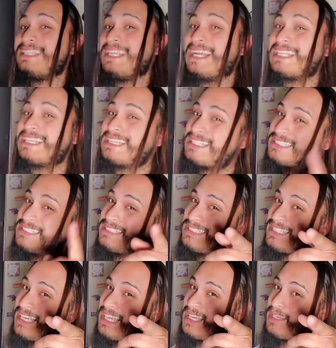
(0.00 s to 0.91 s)
not the
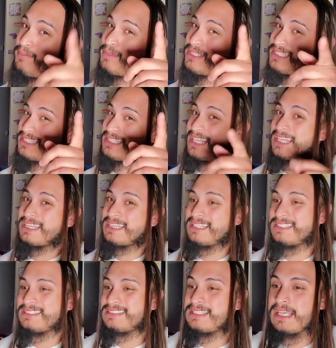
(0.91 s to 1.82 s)
same. It's not
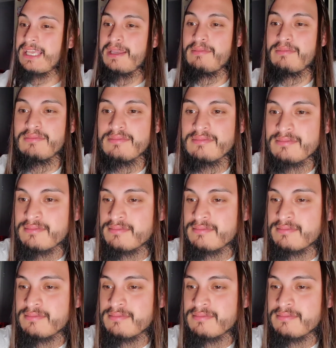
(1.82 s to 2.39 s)
the same.